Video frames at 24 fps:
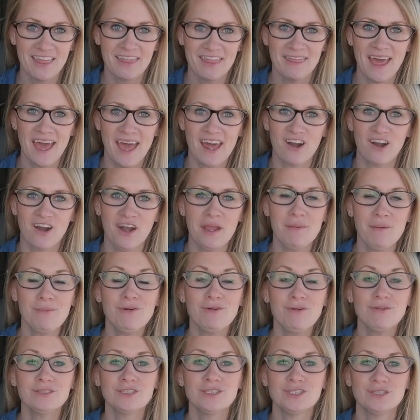that are
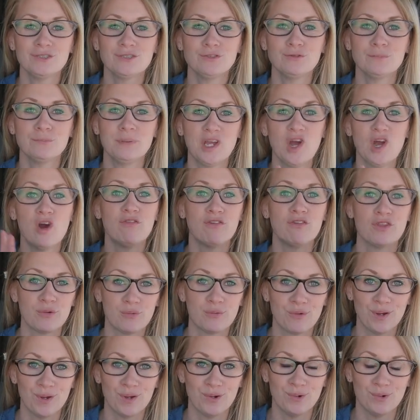able to be over the
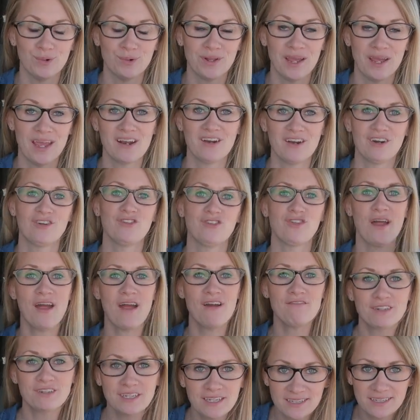road and are
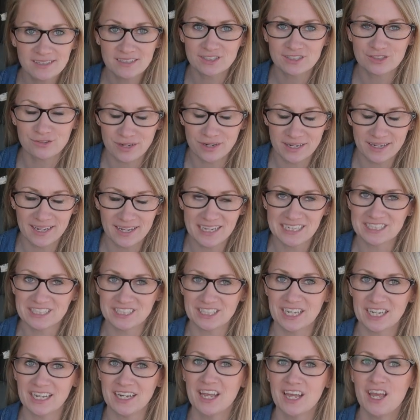traveling this great
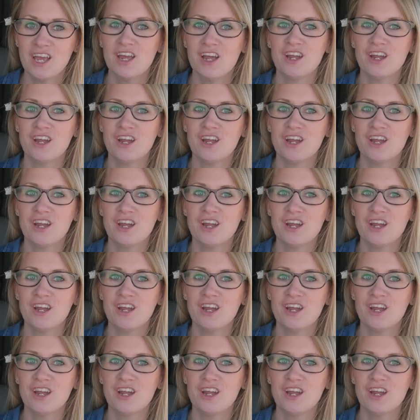nation